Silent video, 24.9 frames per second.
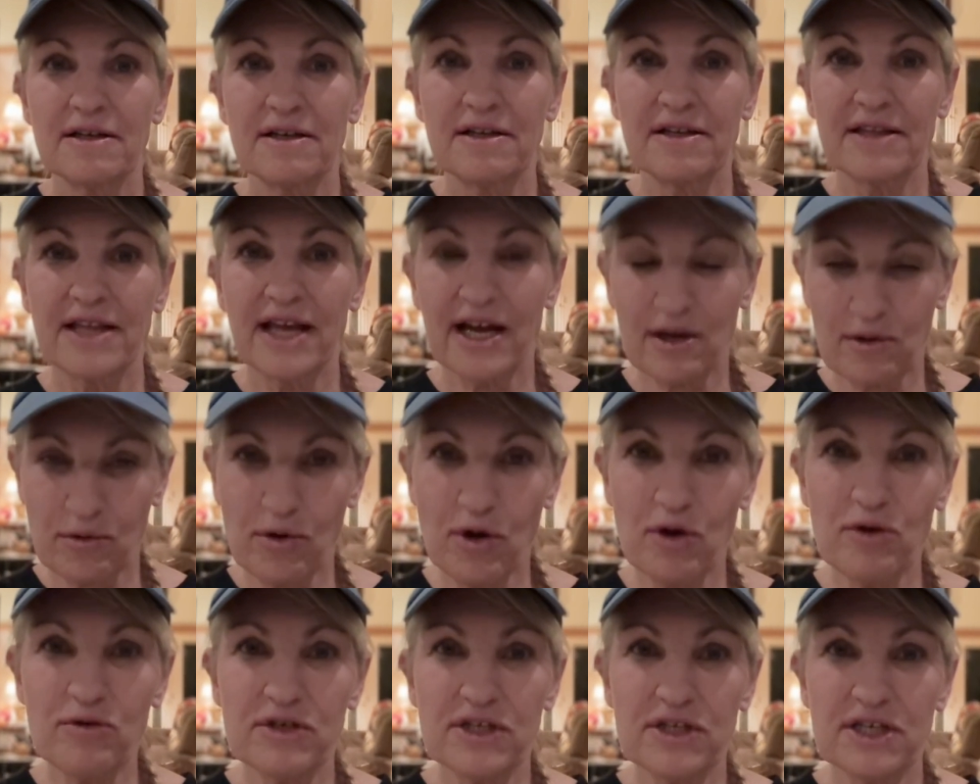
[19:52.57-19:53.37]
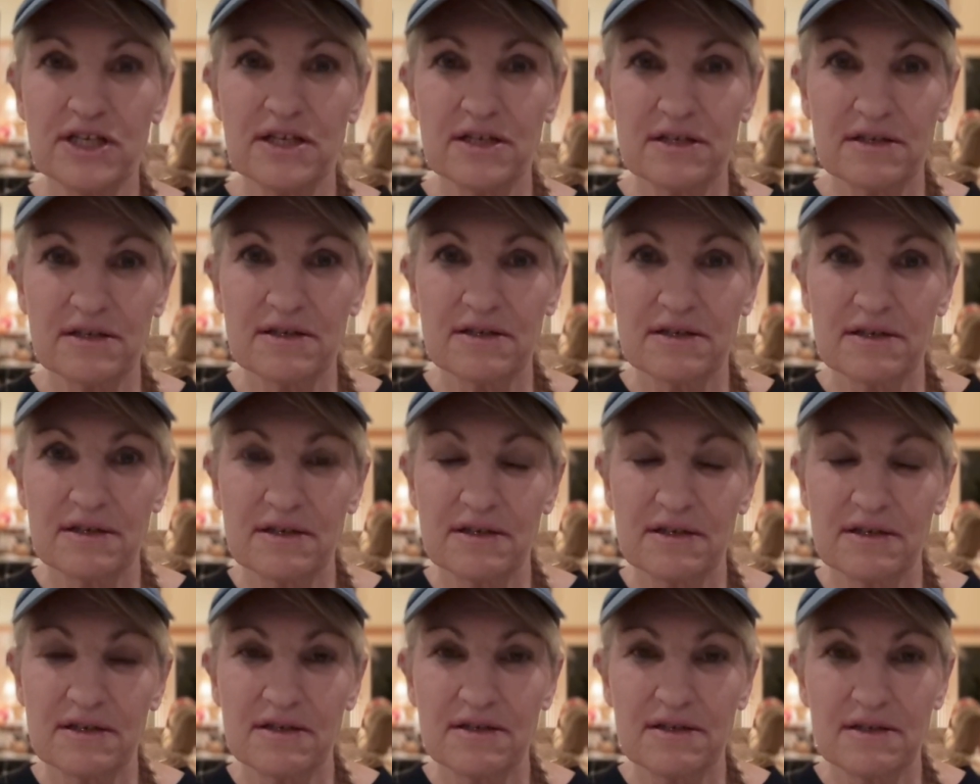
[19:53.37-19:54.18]
That quote,
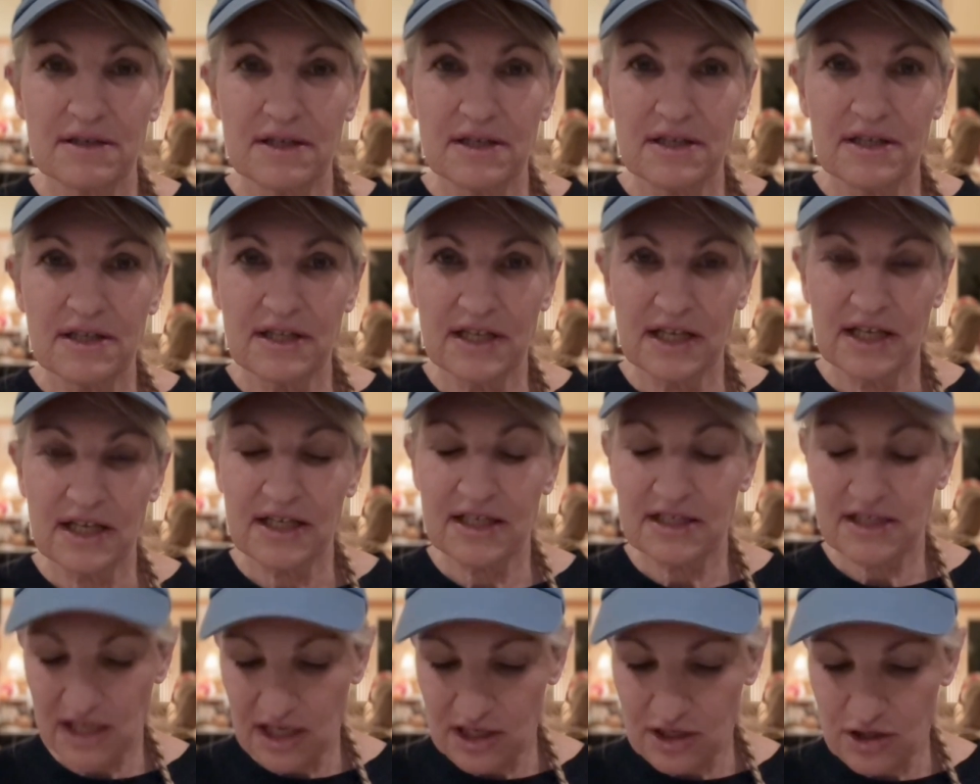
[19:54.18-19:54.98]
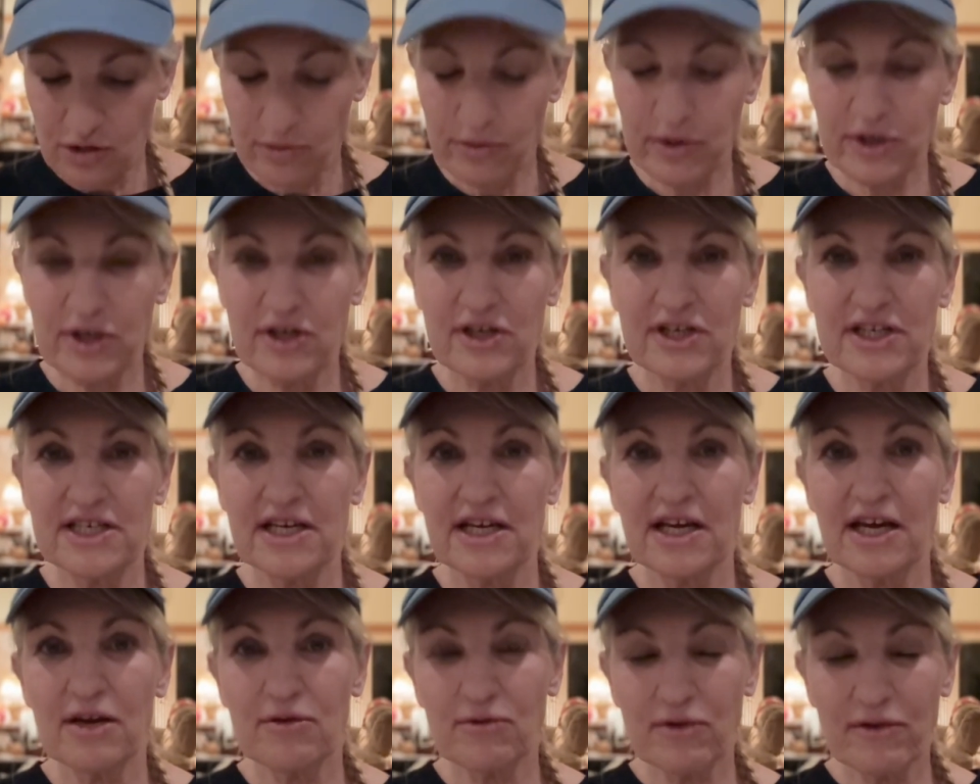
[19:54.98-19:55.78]
that's attributed to
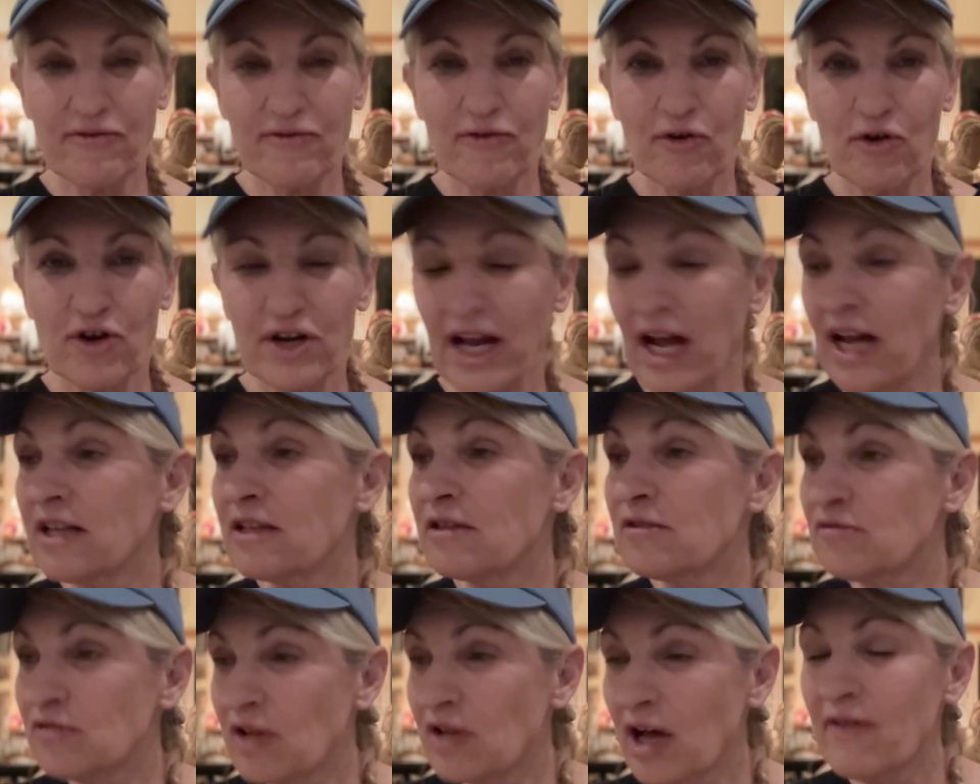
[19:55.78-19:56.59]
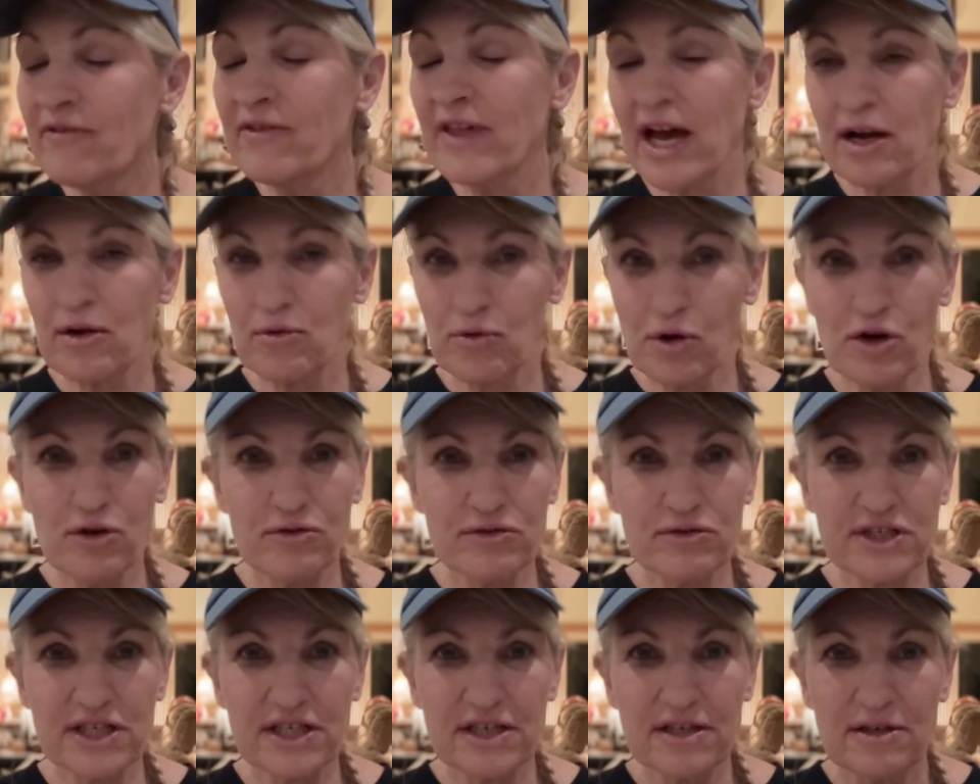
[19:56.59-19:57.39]
Henry Ford. I love that
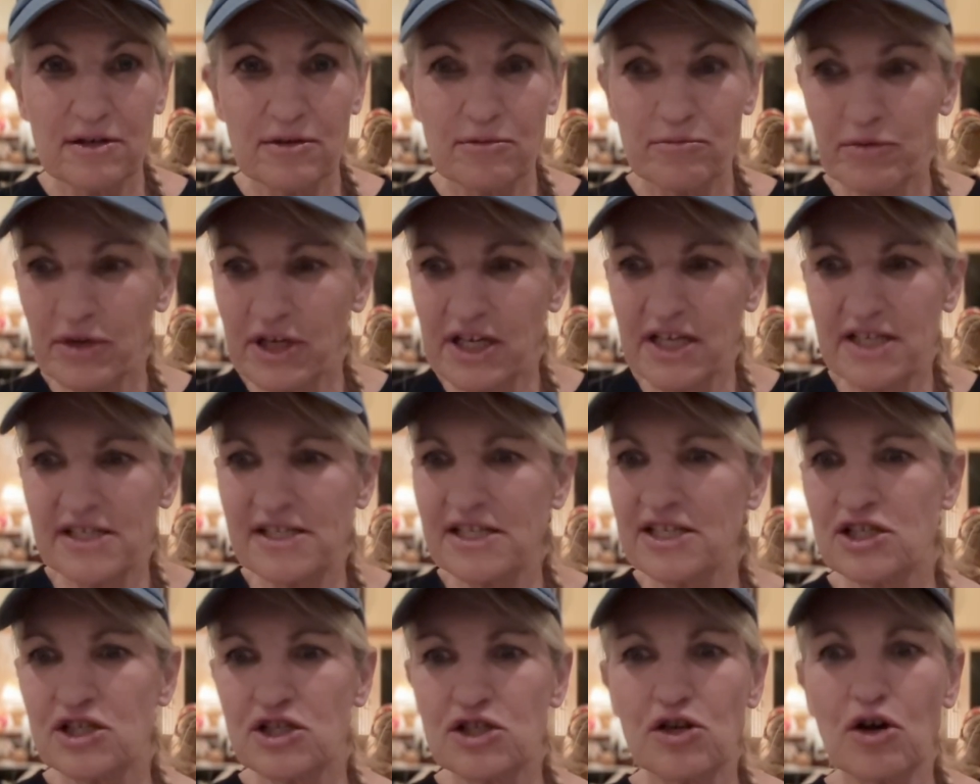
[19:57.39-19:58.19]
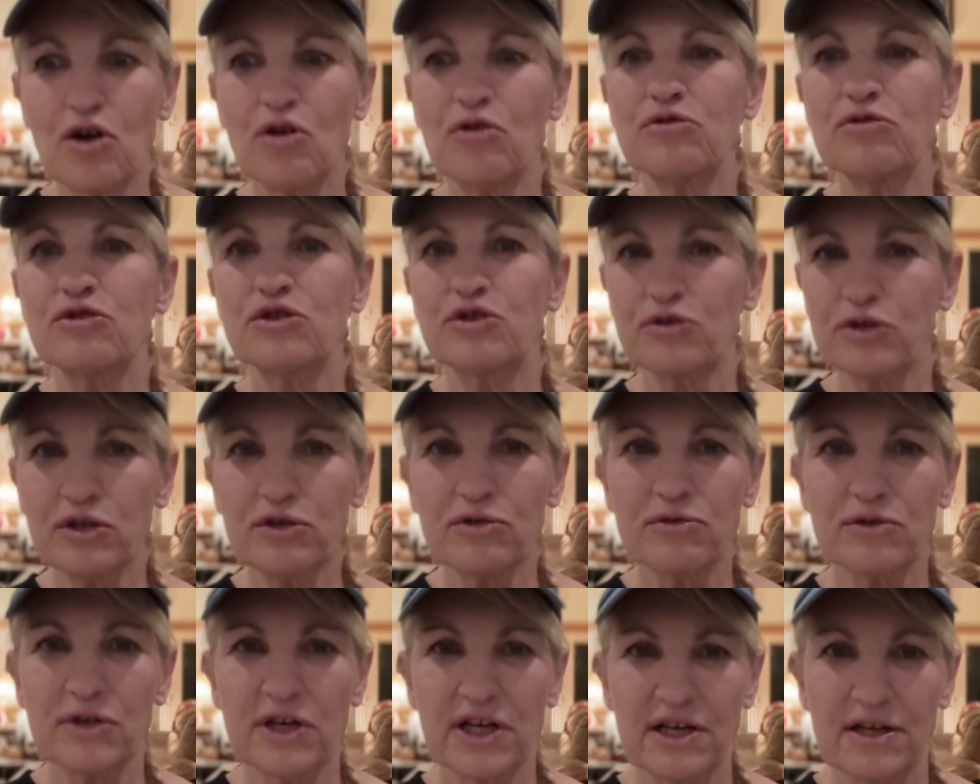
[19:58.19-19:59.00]
quote because it's so
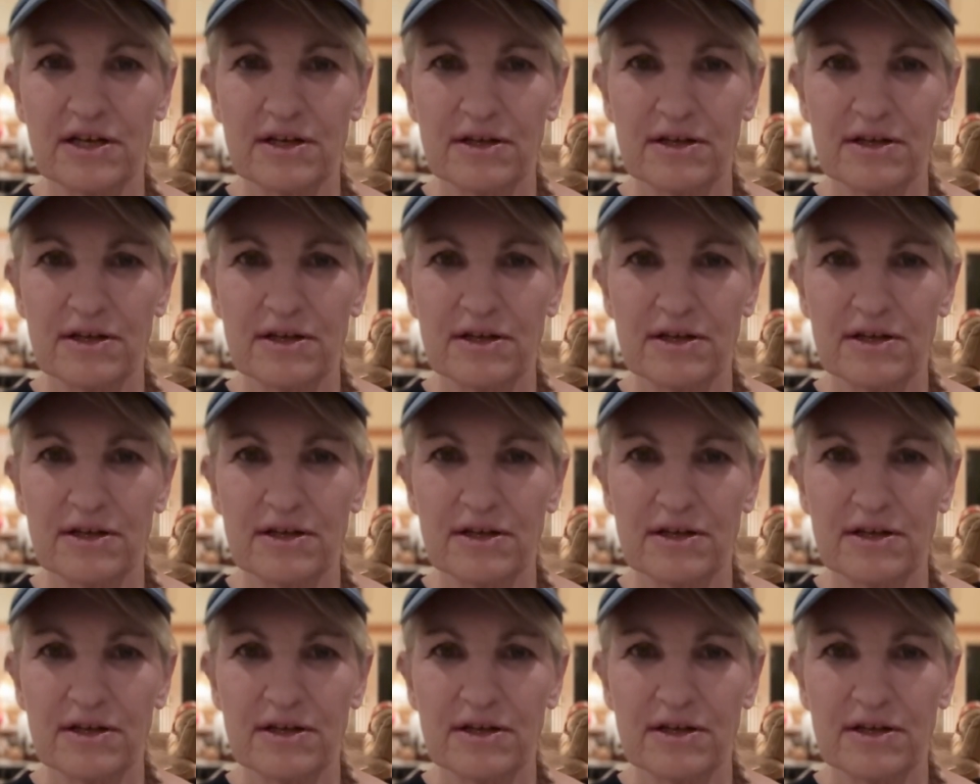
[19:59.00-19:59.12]
true.